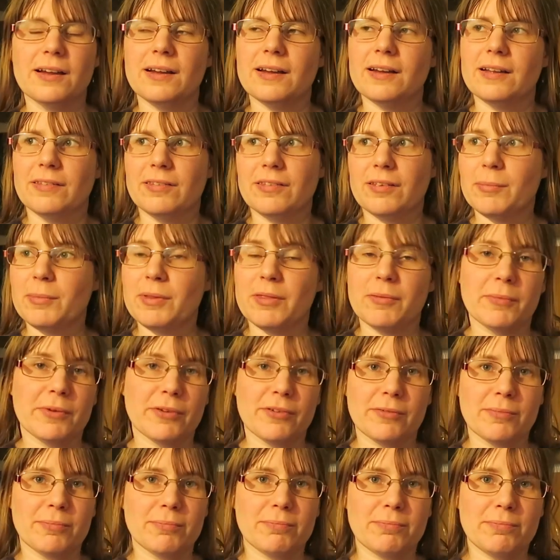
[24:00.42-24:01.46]
and some of them are,
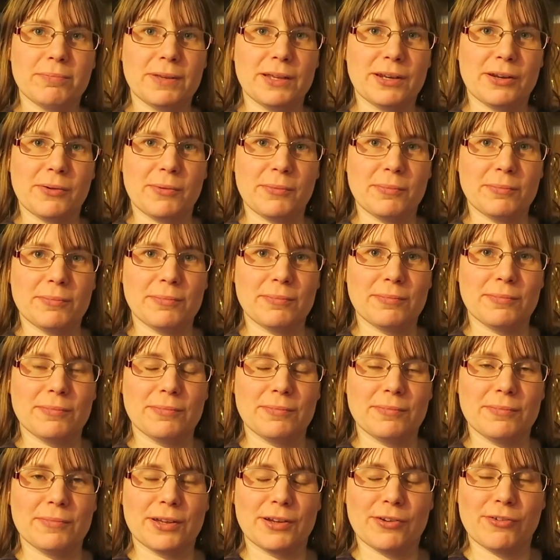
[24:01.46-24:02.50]
you know,
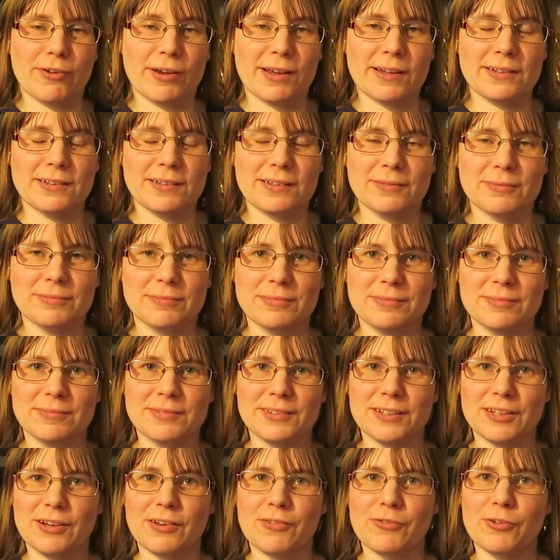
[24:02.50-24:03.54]
are great.
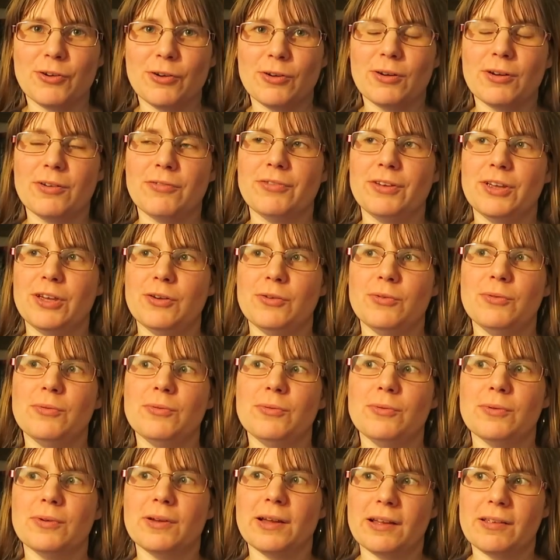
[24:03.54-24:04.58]
You know, I've got a
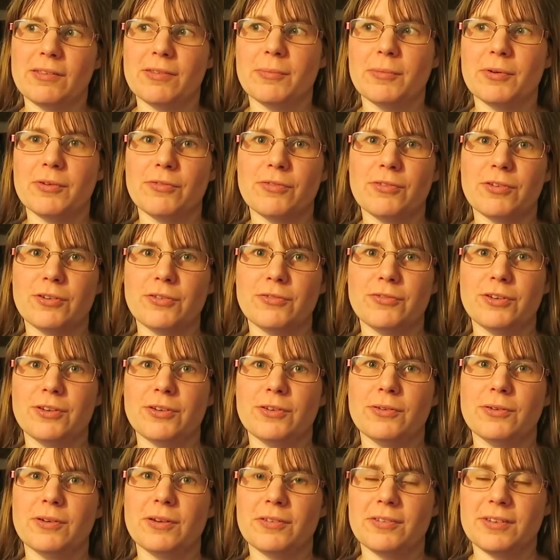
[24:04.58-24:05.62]
few Asimovs and a
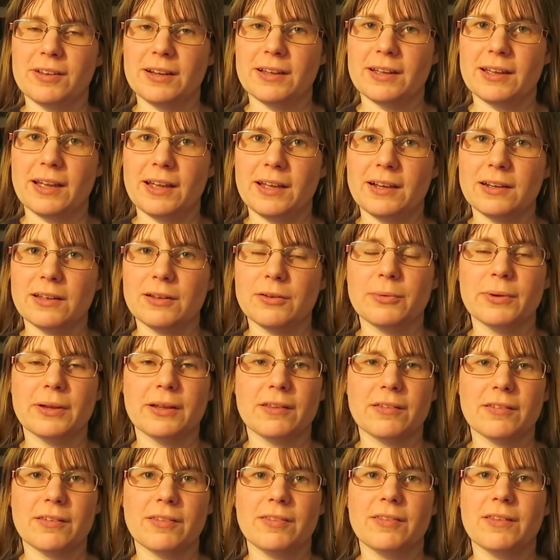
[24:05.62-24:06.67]
few Ursula K. Le
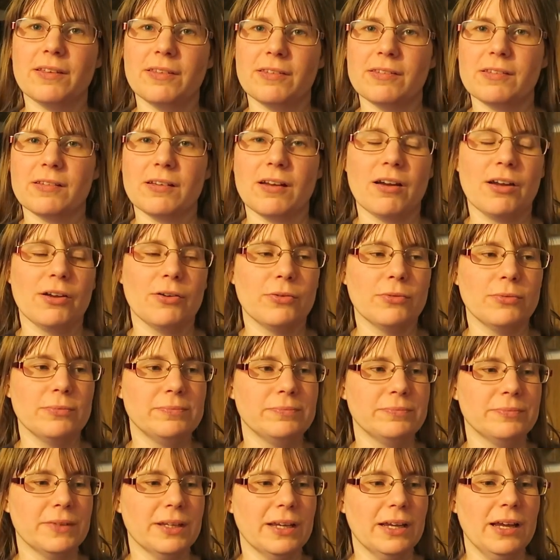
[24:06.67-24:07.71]
Guins in this style,
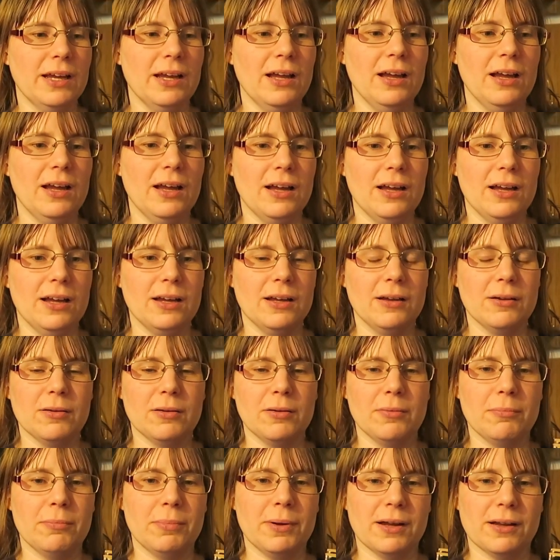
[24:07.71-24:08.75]

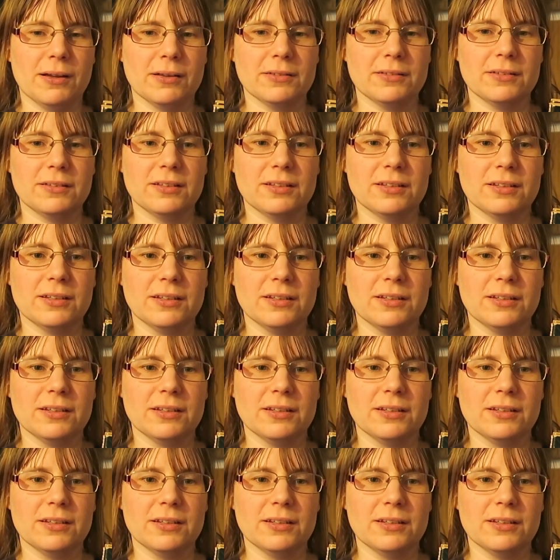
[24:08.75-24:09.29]
but